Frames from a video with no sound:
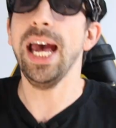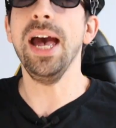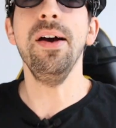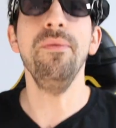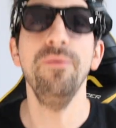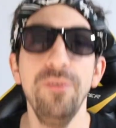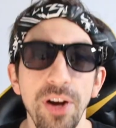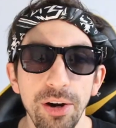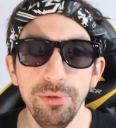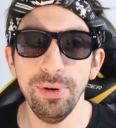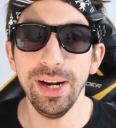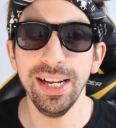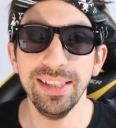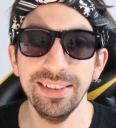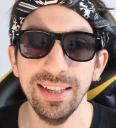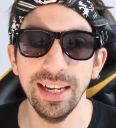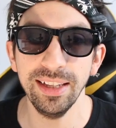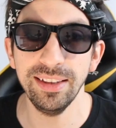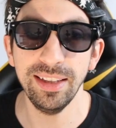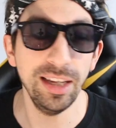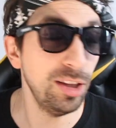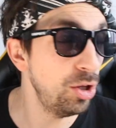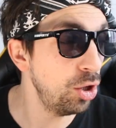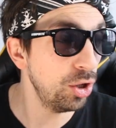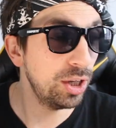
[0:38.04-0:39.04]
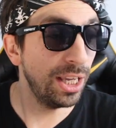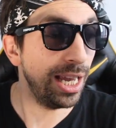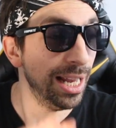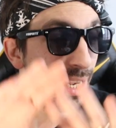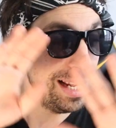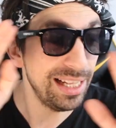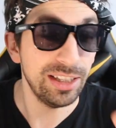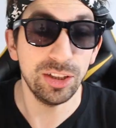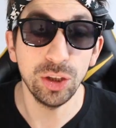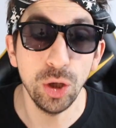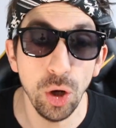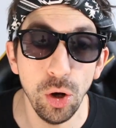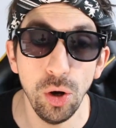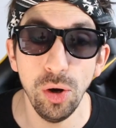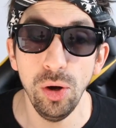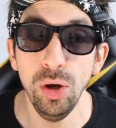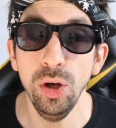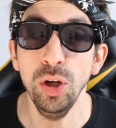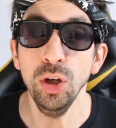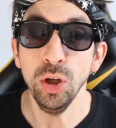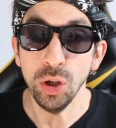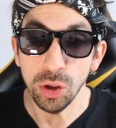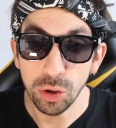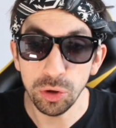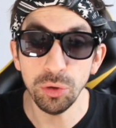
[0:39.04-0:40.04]
I'm very excited. Okay, let's go
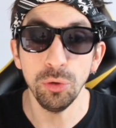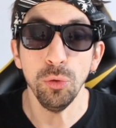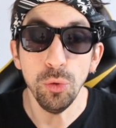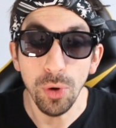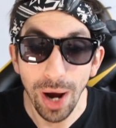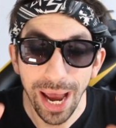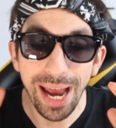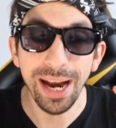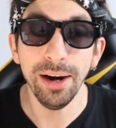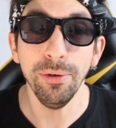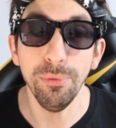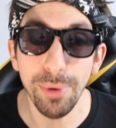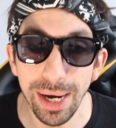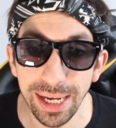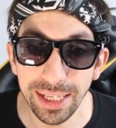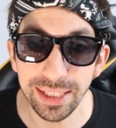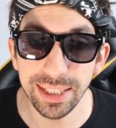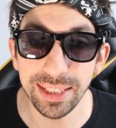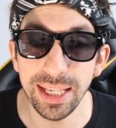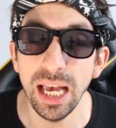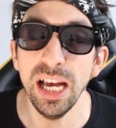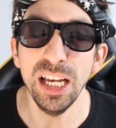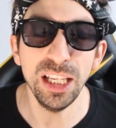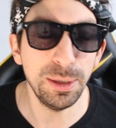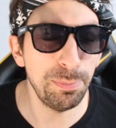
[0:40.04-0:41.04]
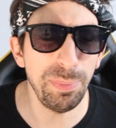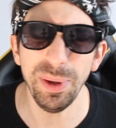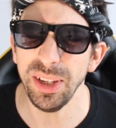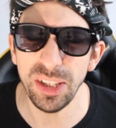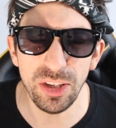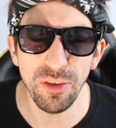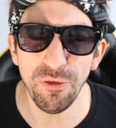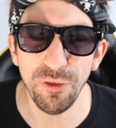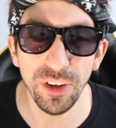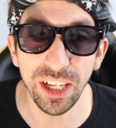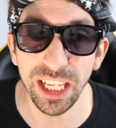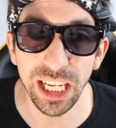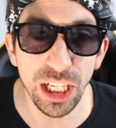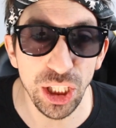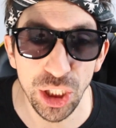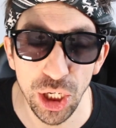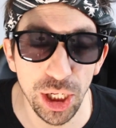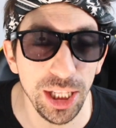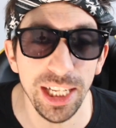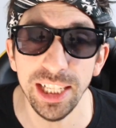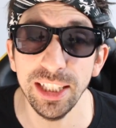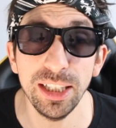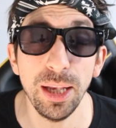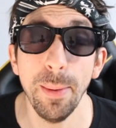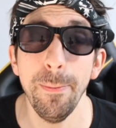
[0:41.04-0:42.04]
through RX
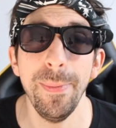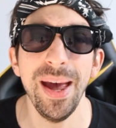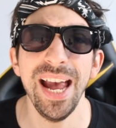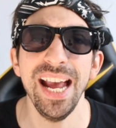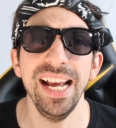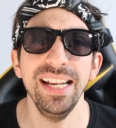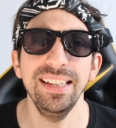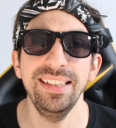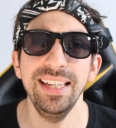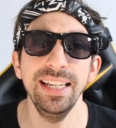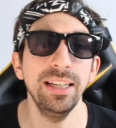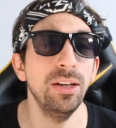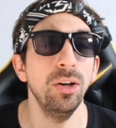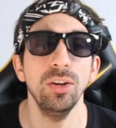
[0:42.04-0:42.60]
specification. It's amazing.